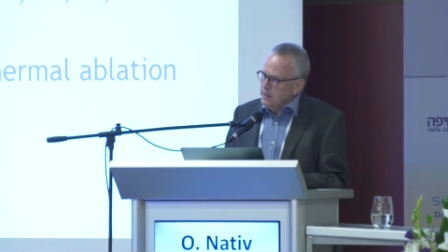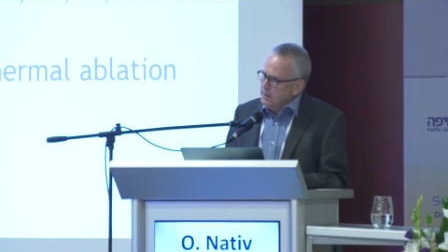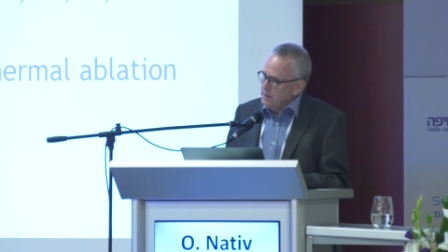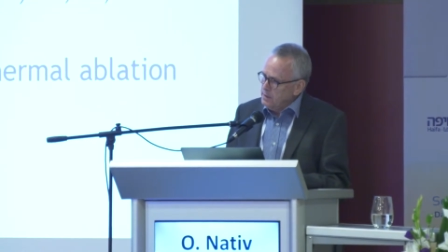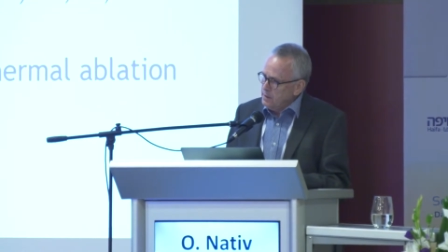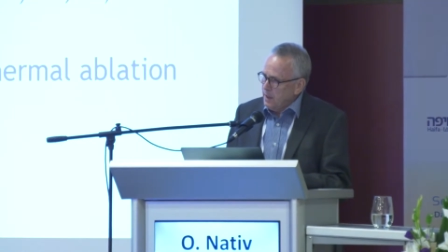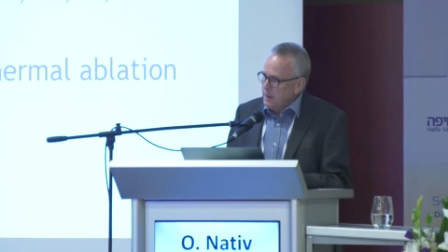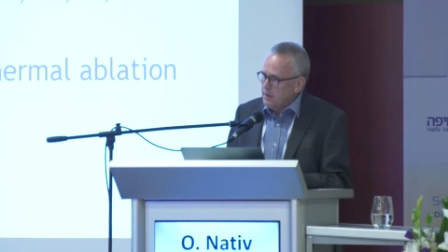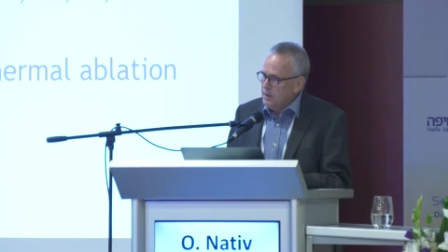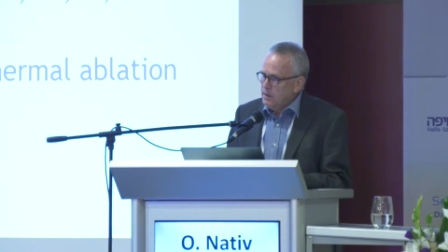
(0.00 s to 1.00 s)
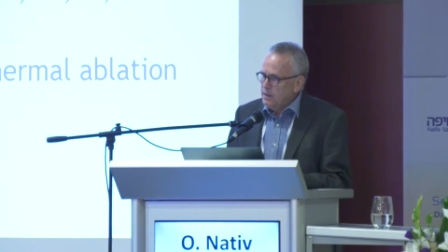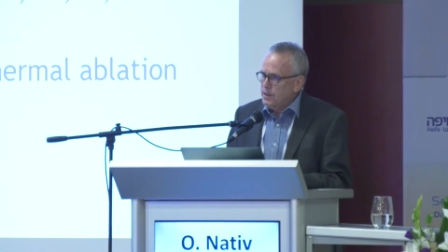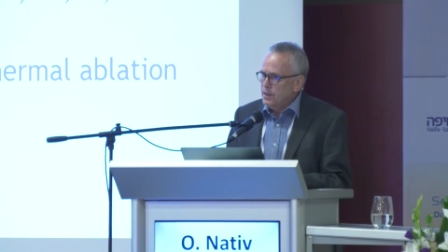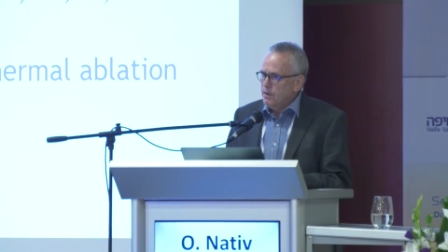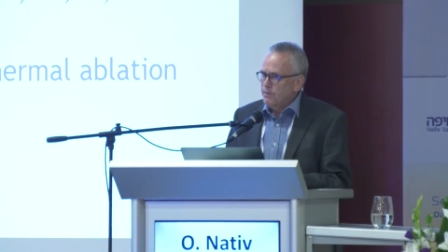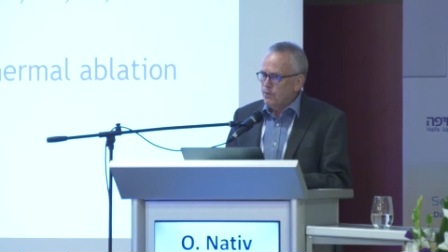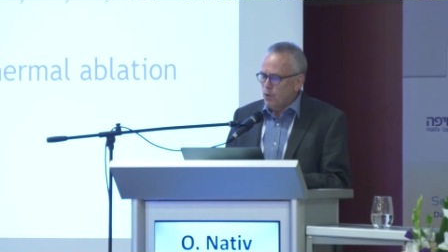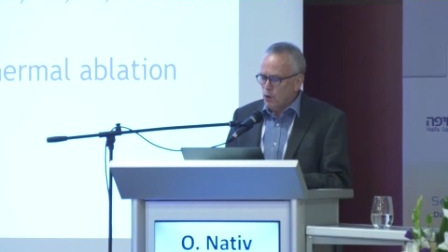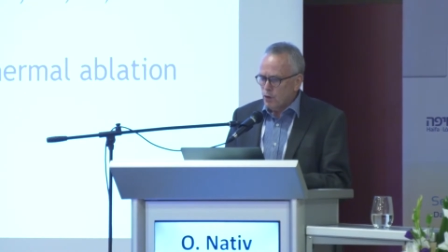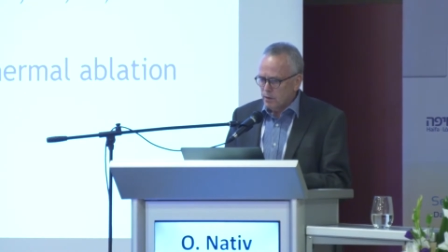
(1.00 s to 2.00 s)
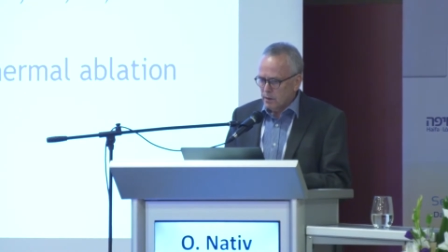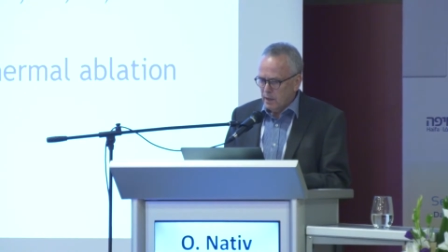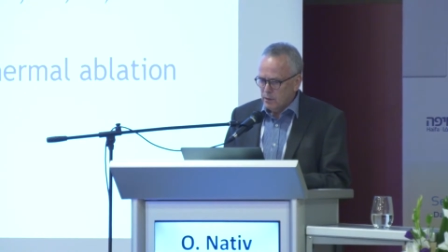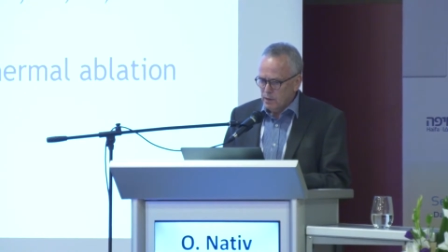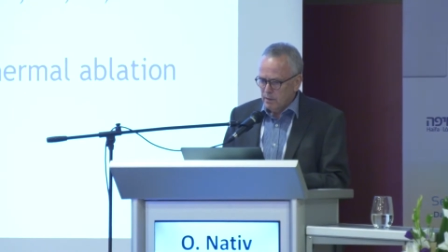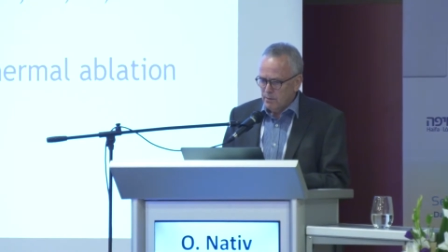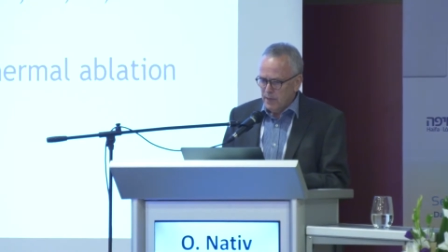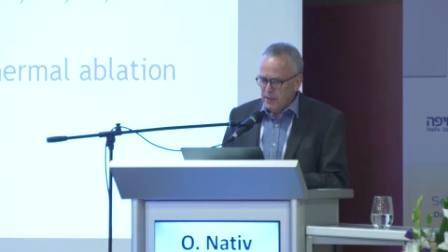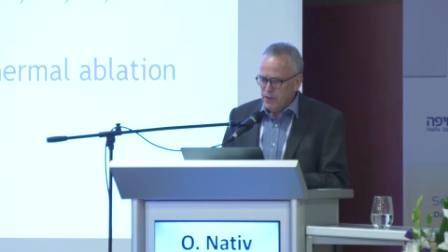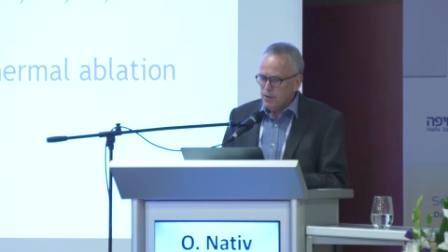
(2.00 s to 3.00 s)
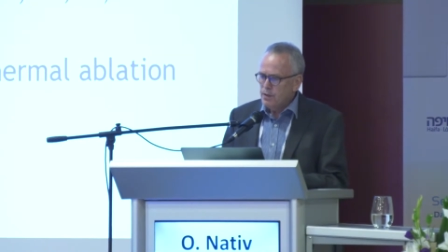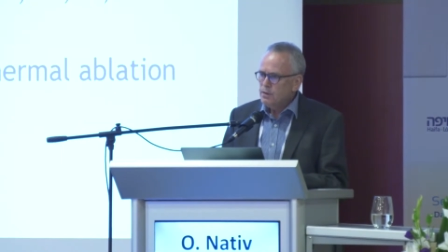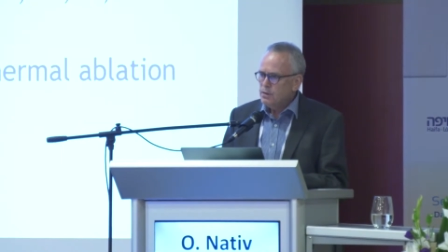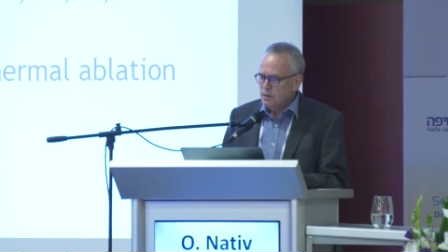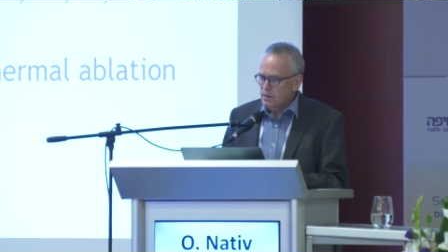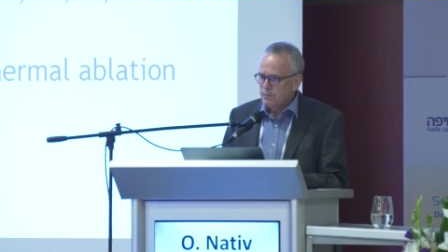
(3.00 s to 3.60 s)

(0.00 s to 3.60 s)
This study, nearly 4,000 patients,